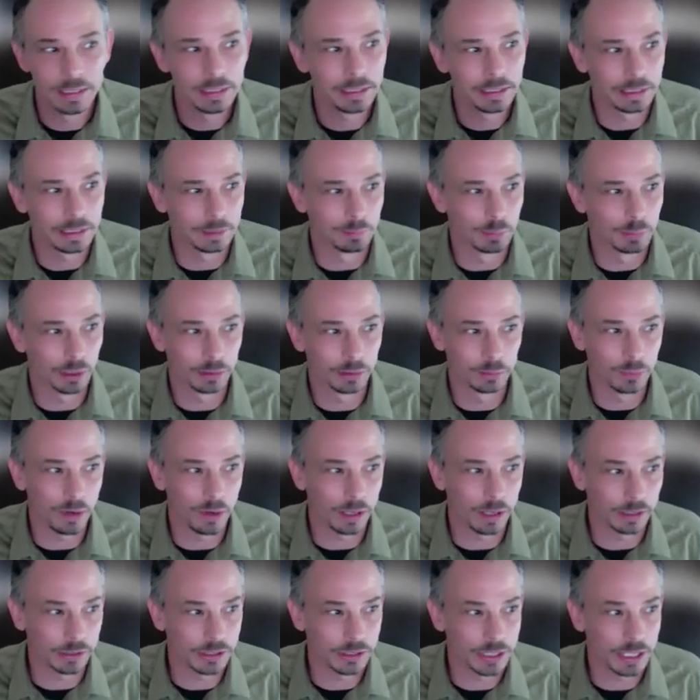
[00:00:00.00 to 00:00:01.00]
in burned
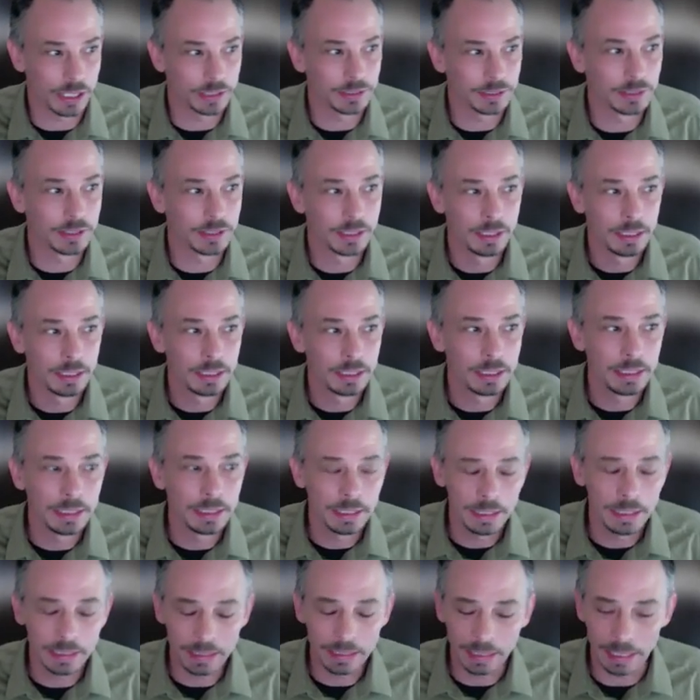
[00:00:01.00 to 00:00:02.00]
watersheds,
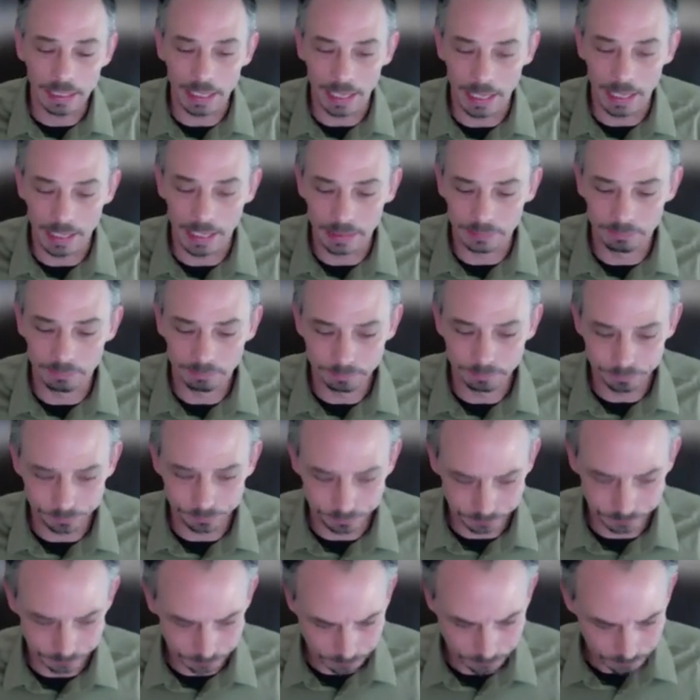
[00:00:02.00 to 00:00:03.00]
and
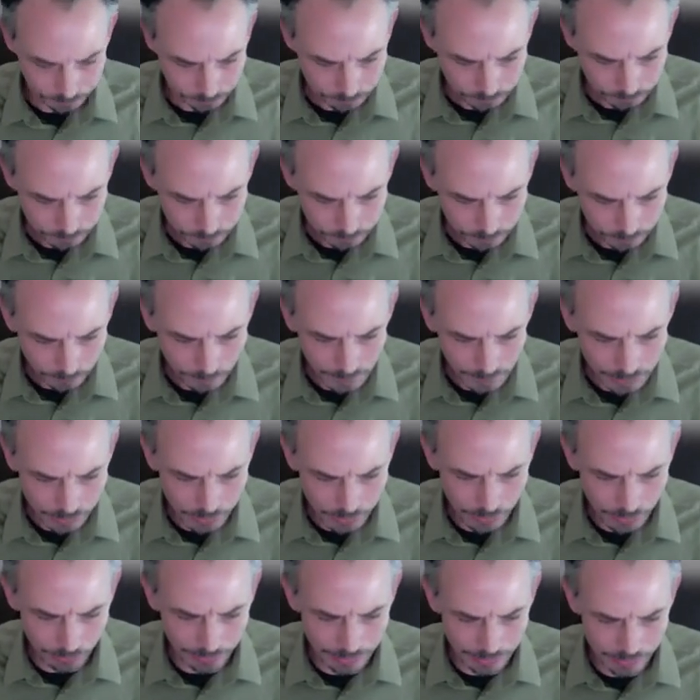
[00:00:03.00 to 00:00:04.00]

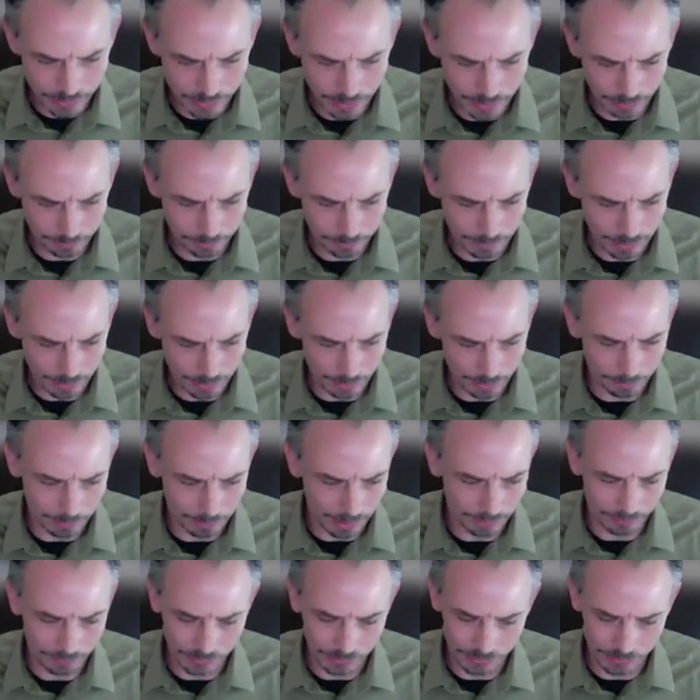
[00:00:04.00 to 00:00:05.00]
so that's a um,
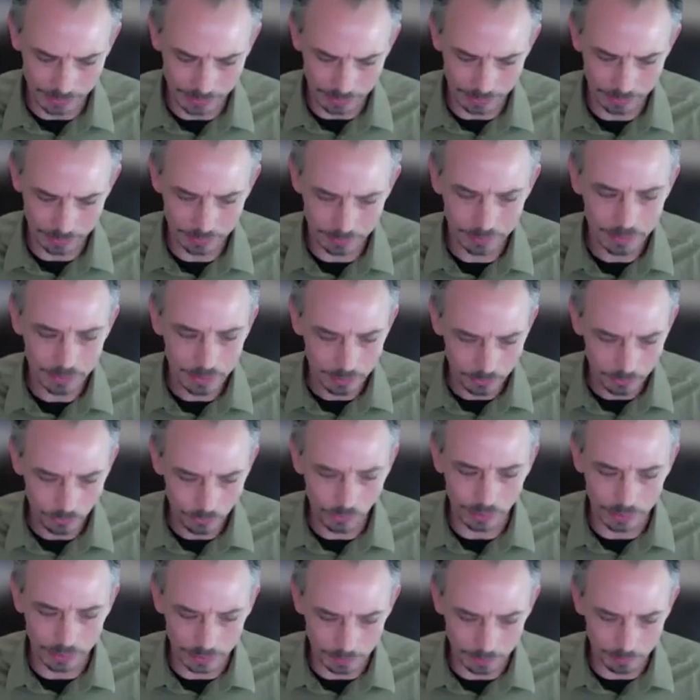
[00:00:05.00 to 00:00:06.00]
obviously
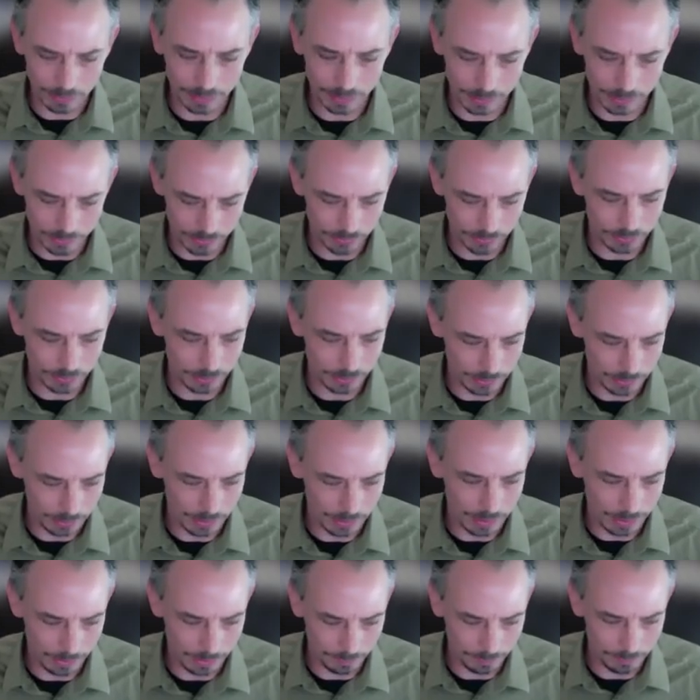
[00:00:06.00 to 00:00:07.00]
one of the biggest
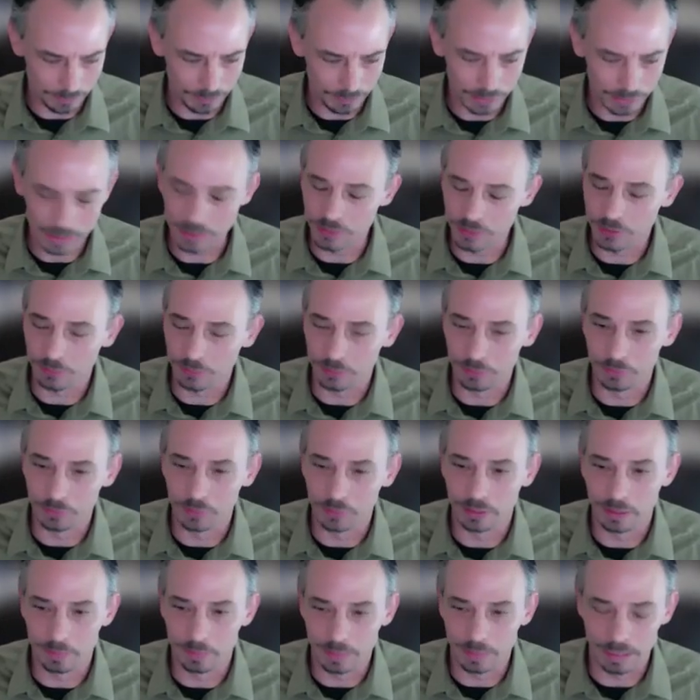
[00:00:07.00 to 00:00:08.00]
um, things that we
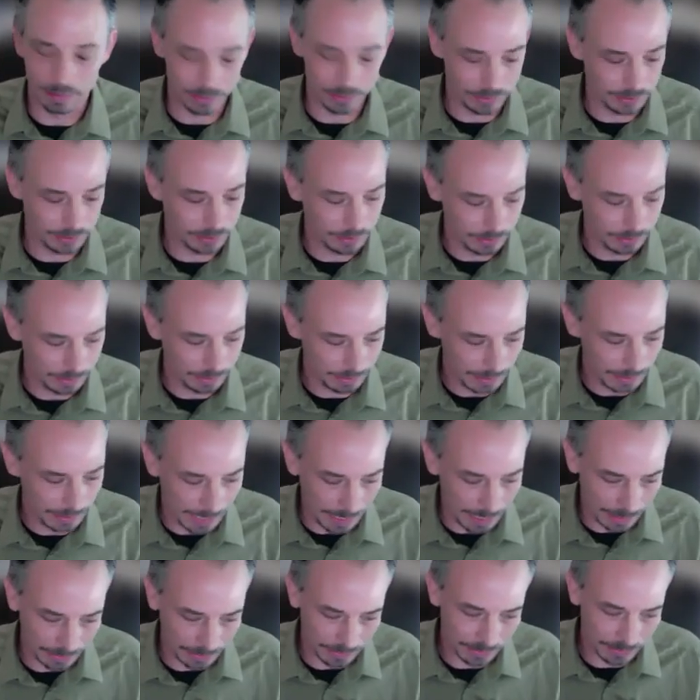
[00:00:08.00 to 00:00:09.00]
worry about.
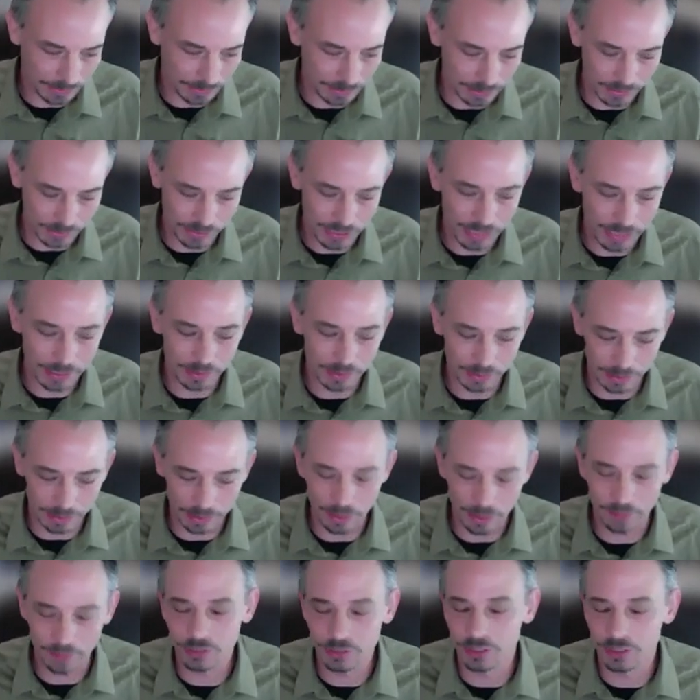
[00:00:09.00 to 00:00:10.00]
And the second thing,
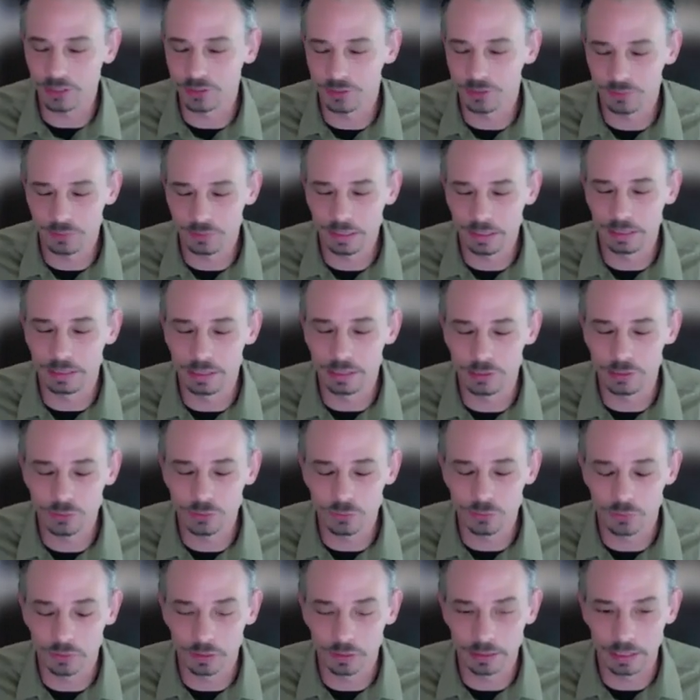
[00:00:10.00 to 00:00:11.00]
obviously, is in
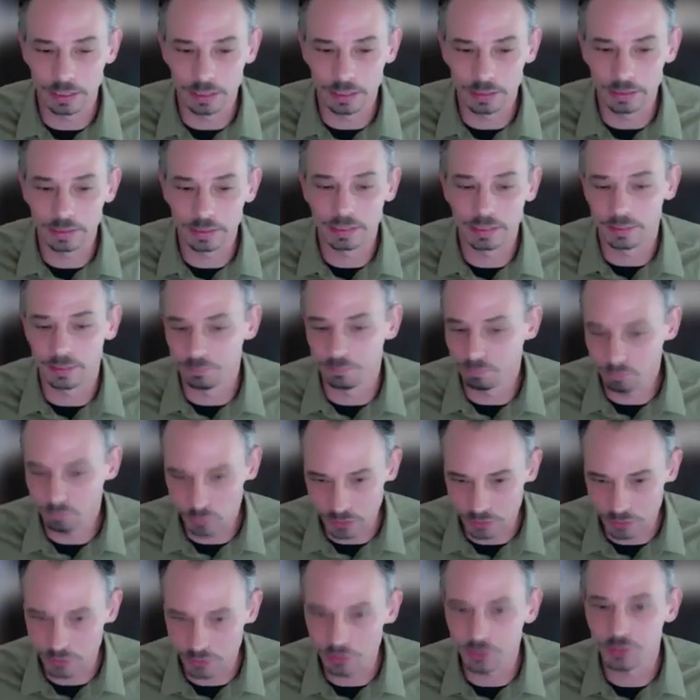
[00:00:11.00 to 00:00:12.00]
Eastern Oregon it,
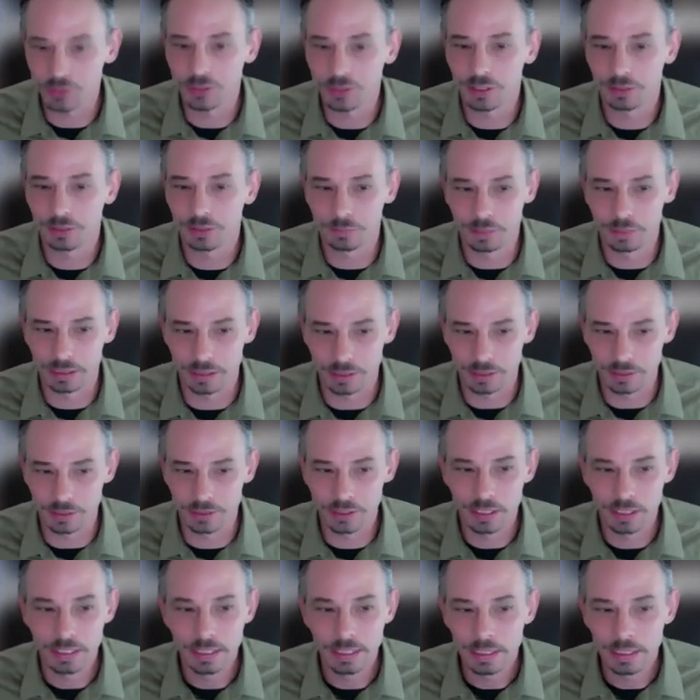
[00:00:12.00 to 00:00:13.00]
associated with these,